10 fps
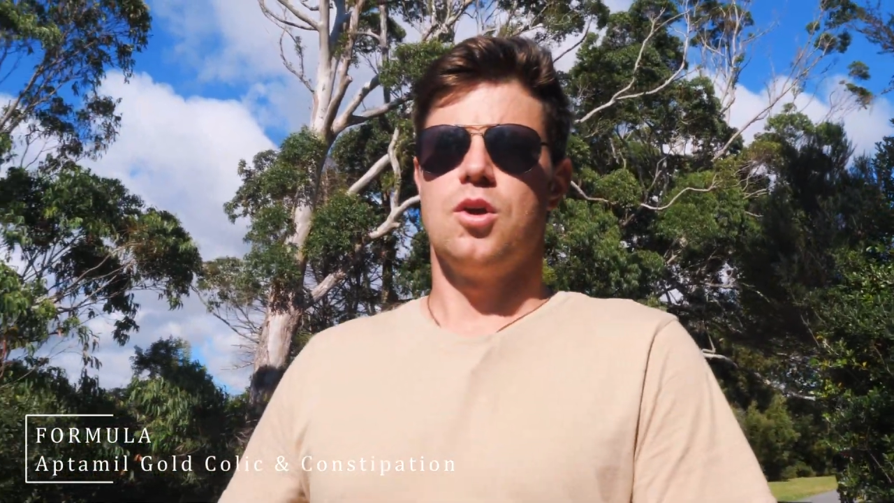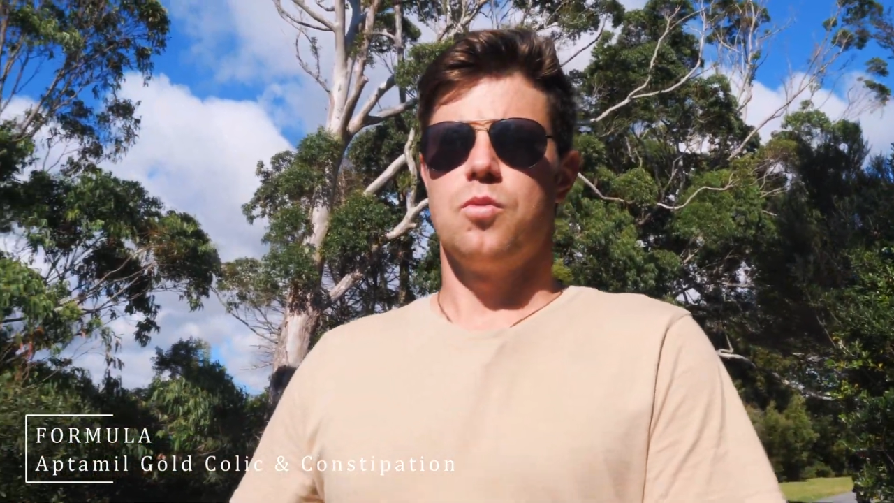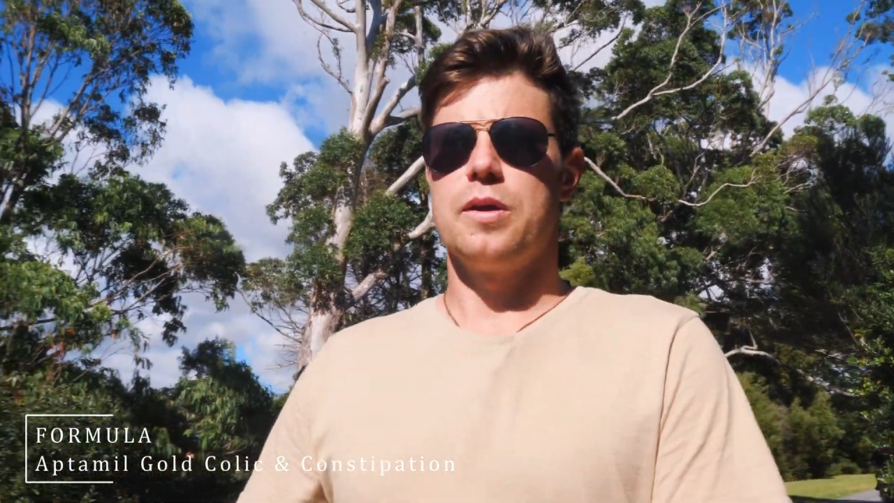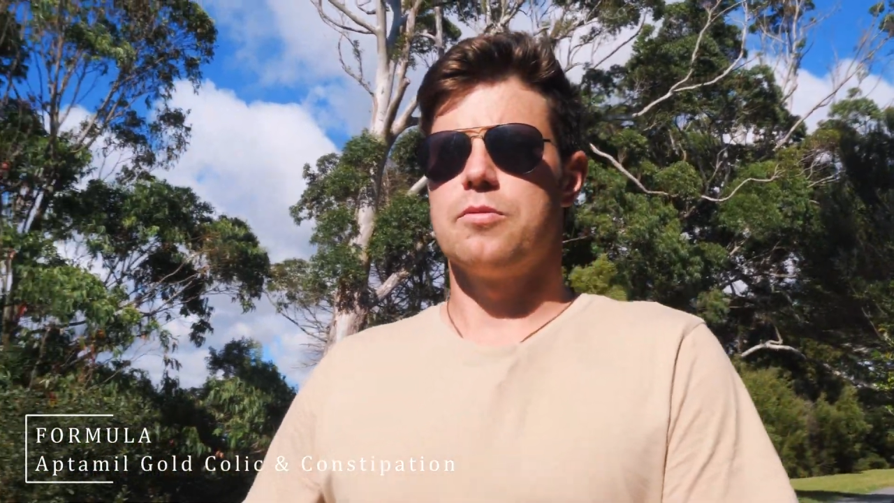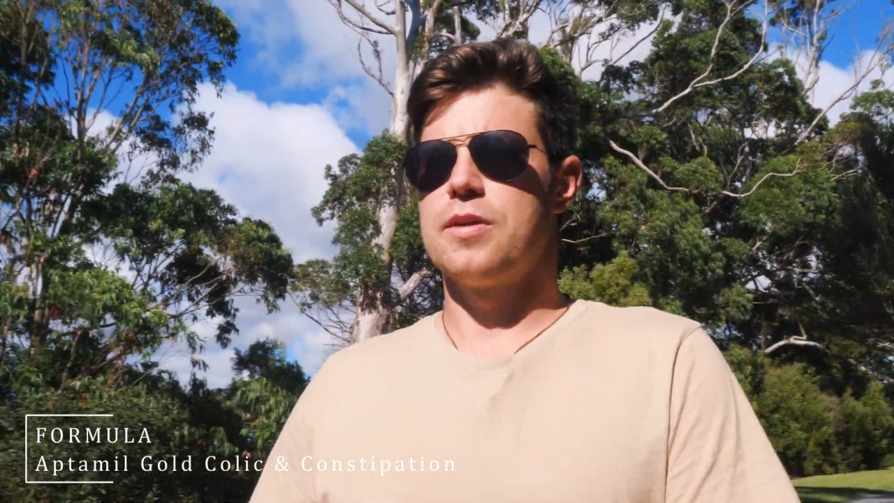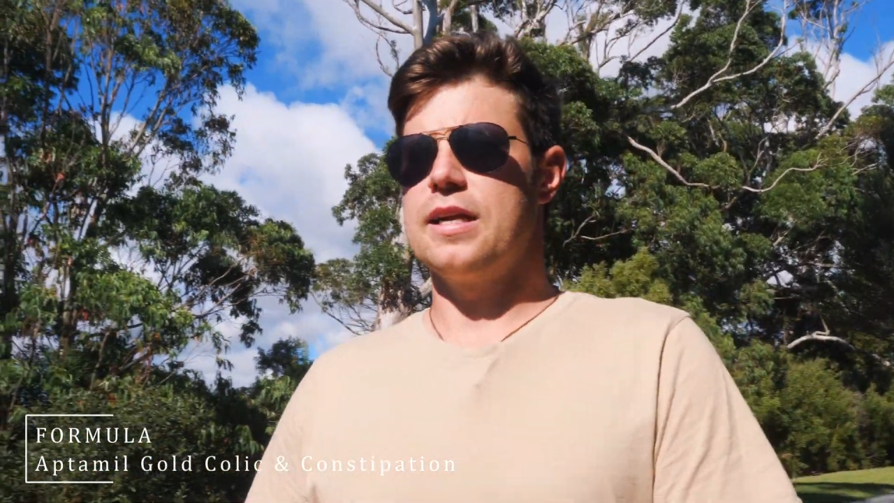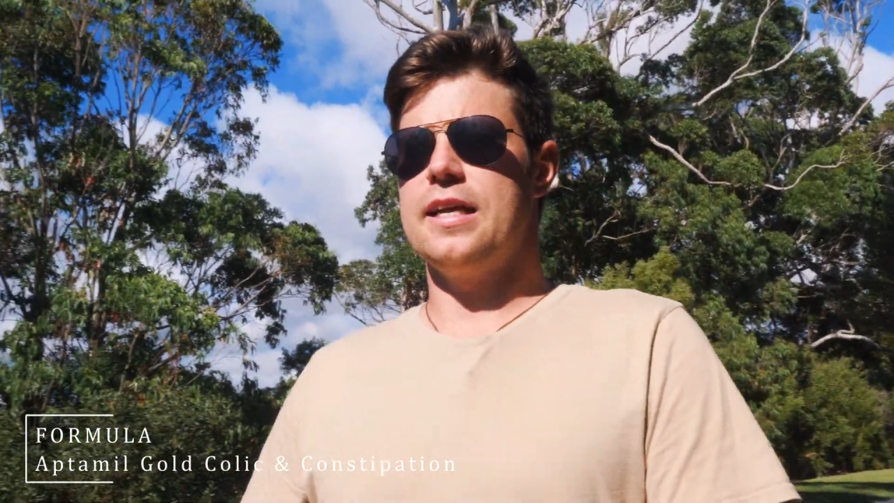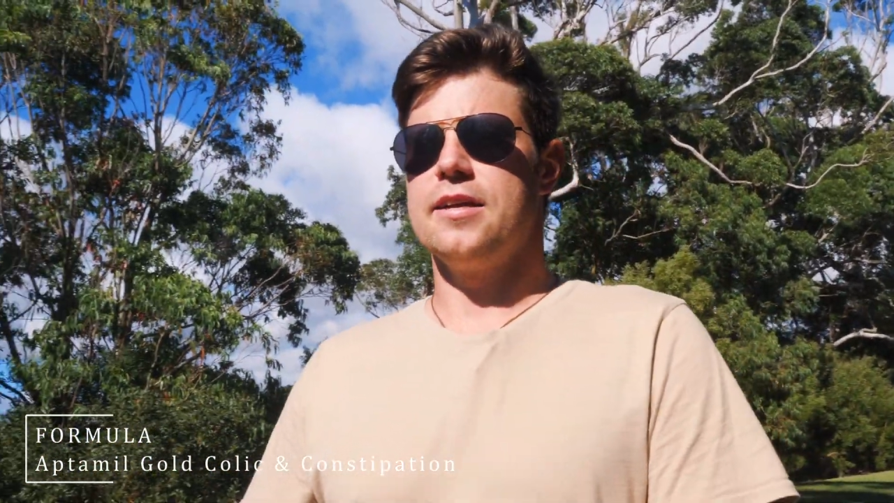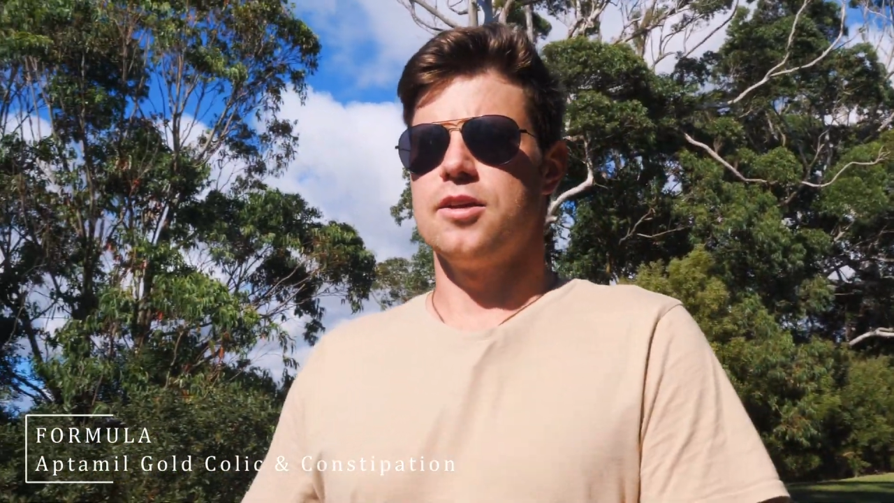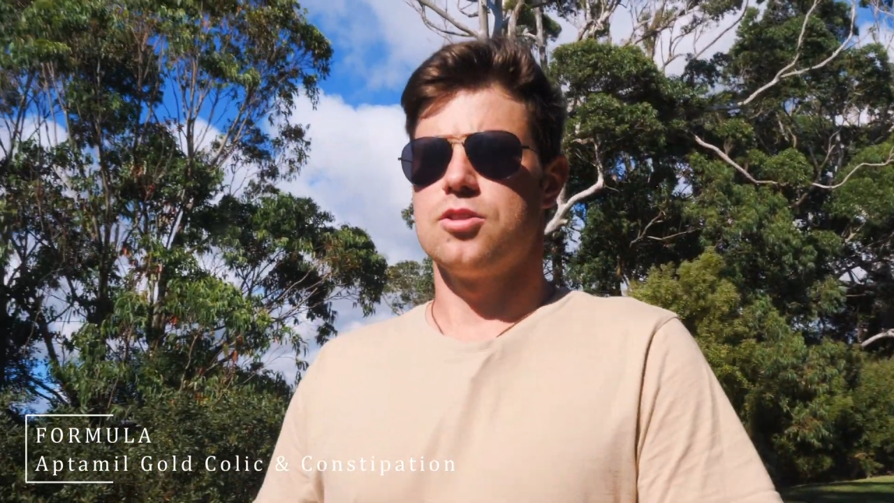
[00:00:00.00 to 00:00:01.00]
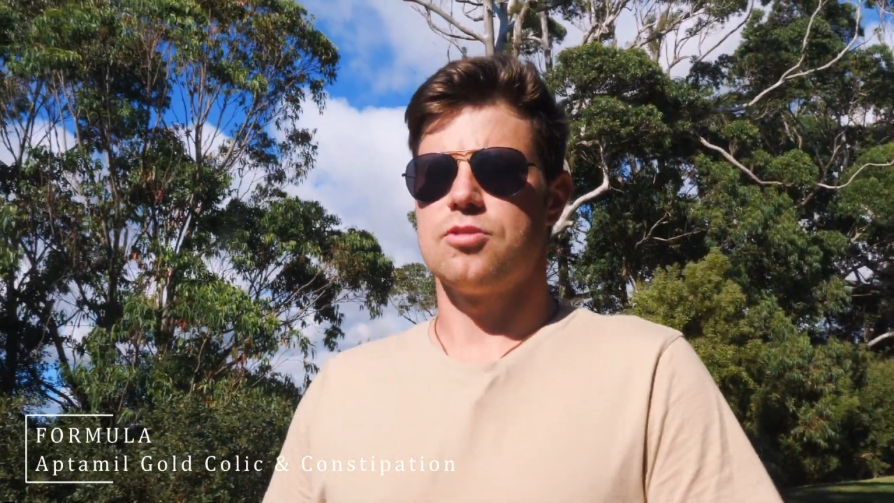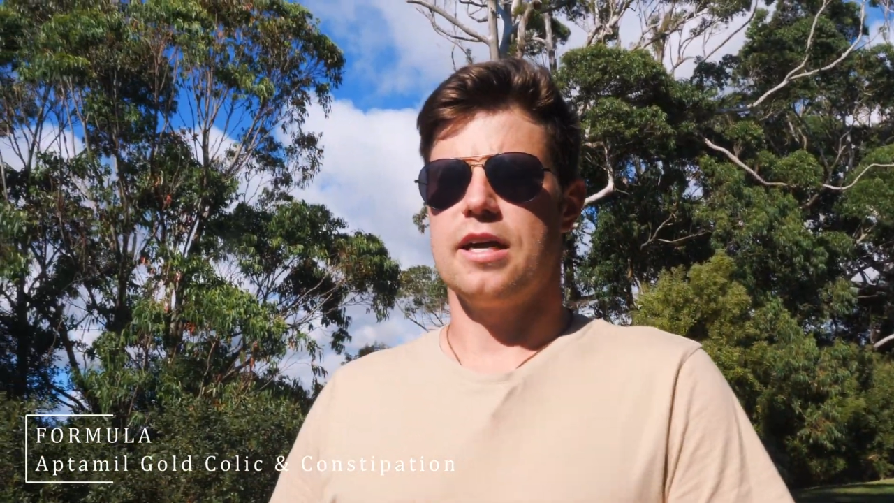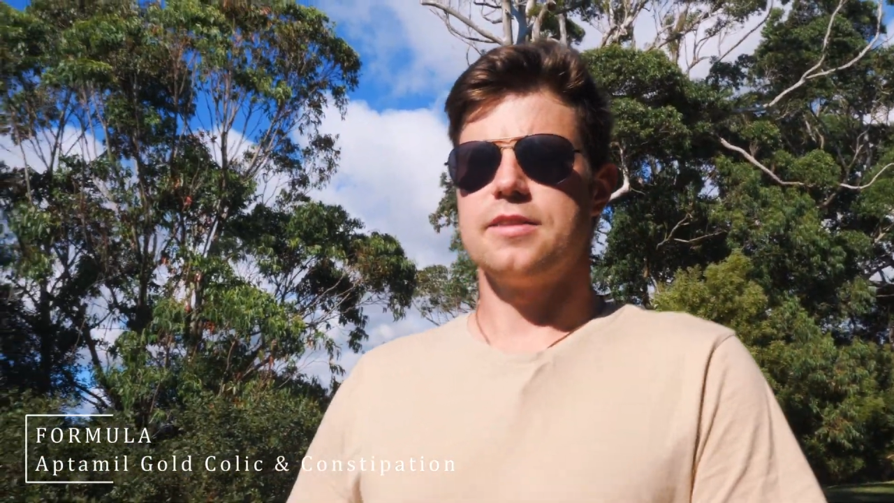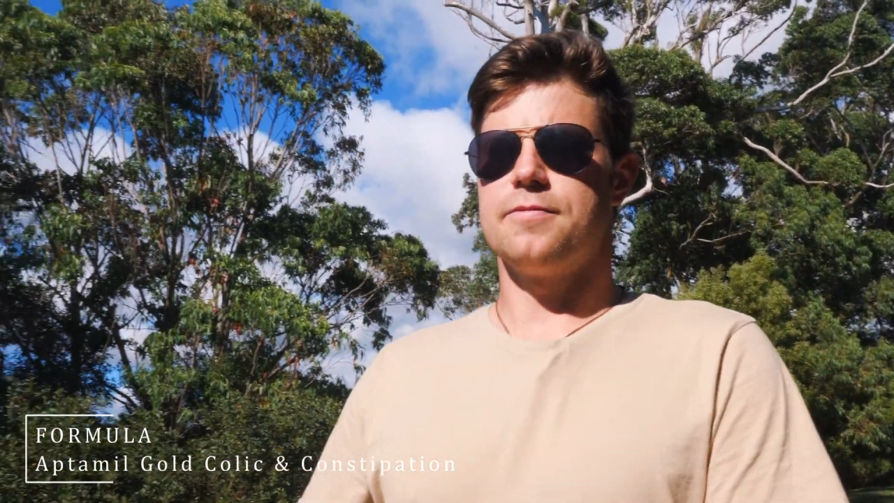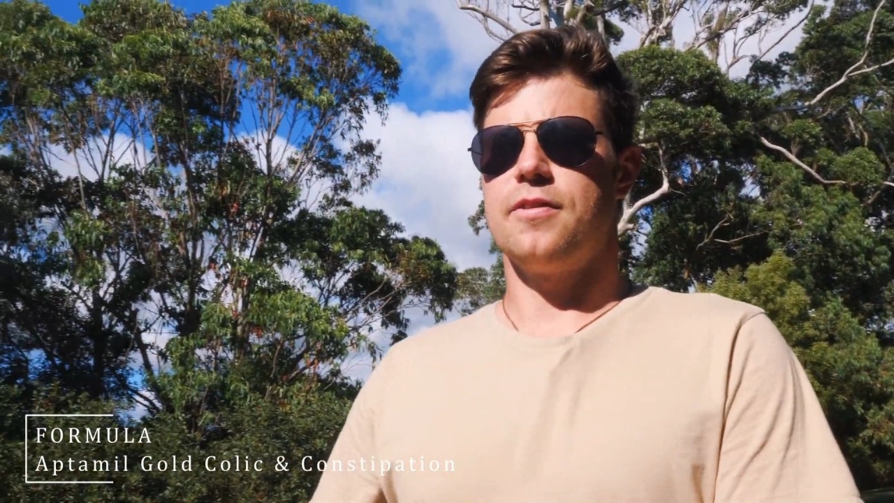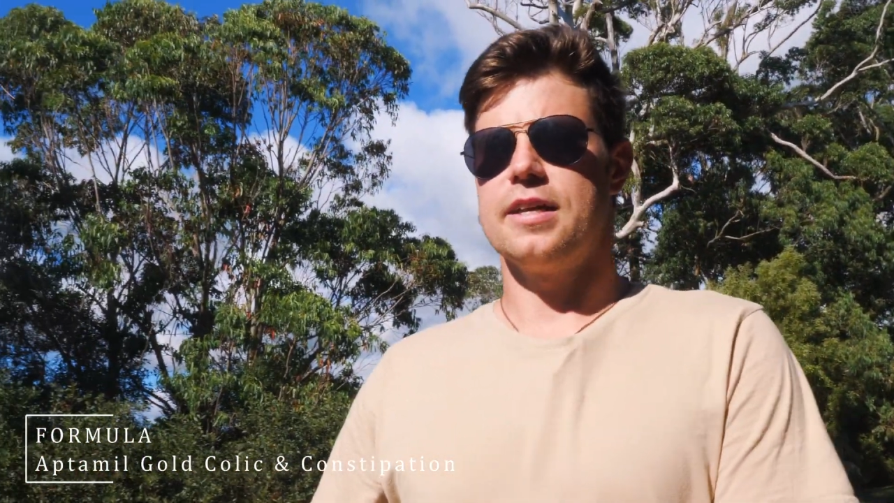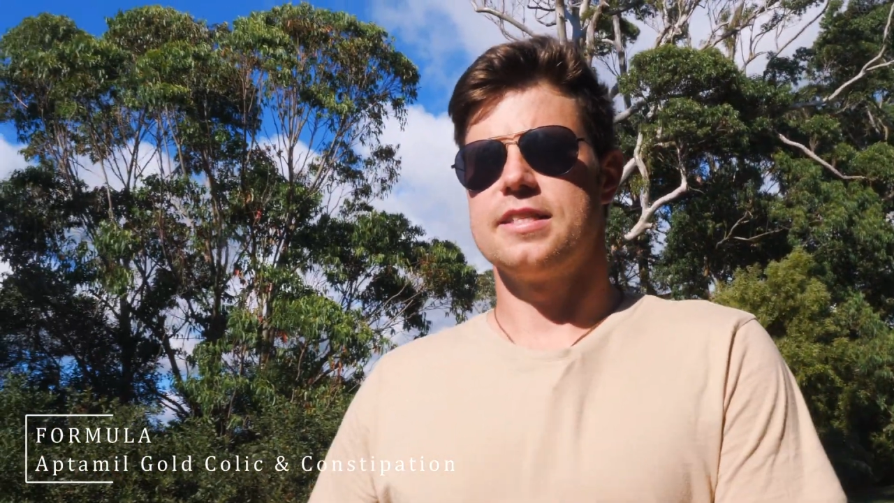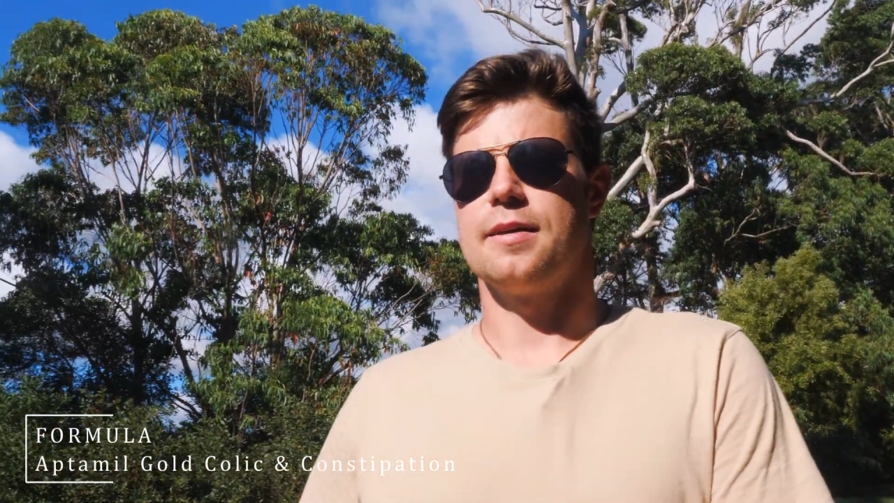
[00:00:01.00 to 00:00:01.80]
we really tried to find